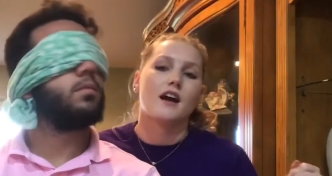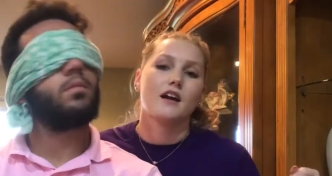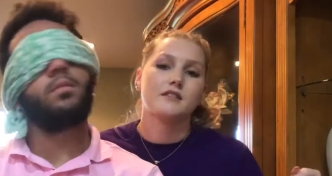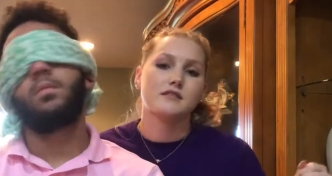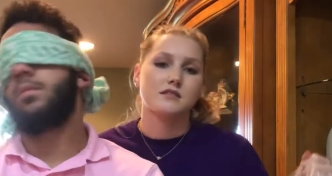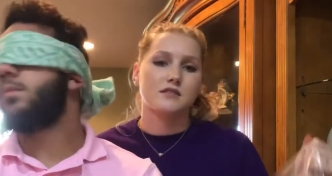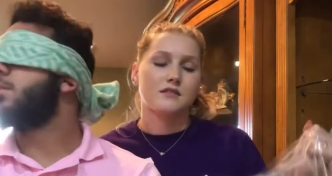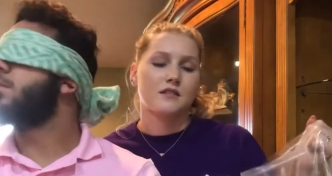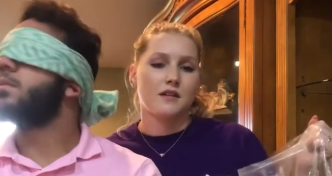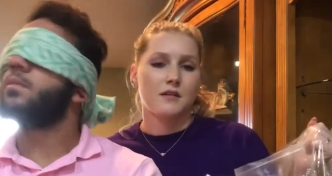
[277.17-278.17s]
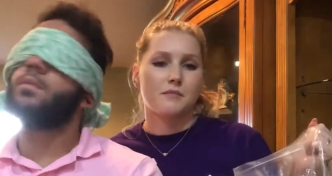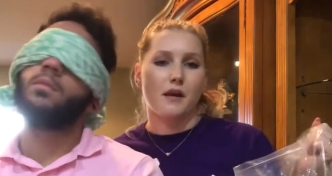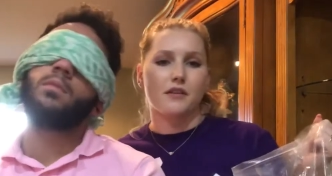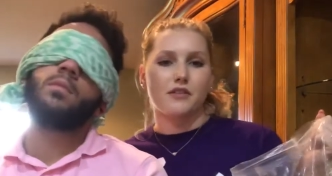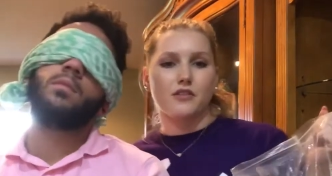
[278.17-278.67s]
Speaker 1: guys.
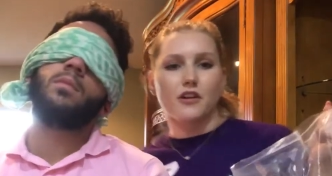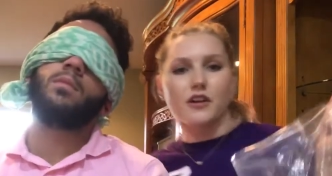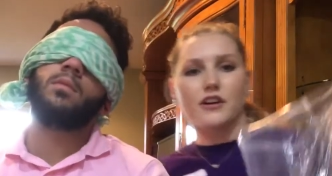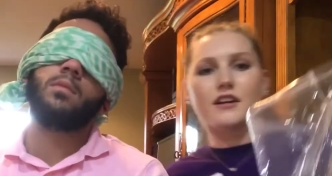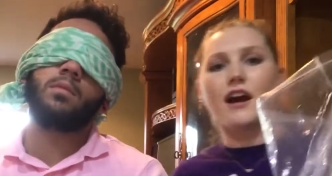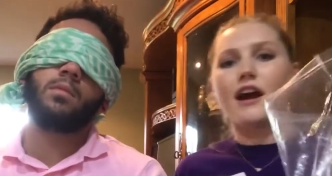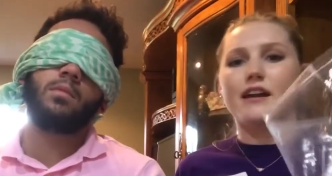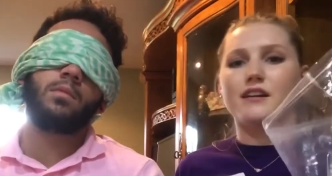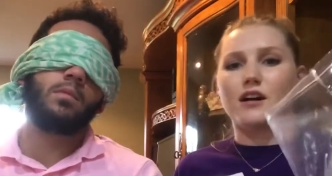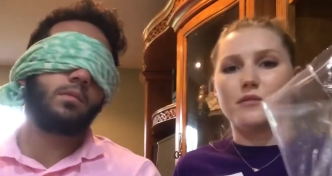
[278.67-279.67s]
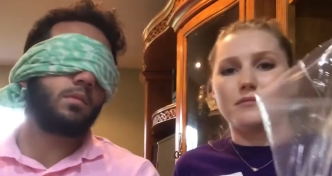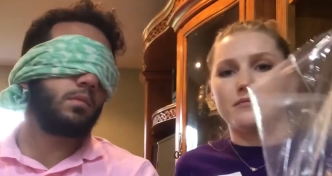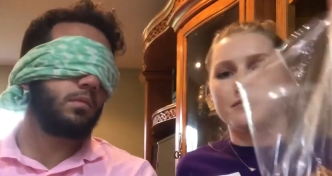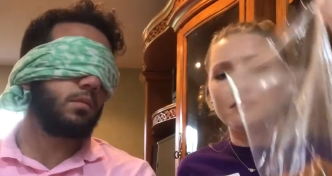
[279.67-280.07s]
My third item.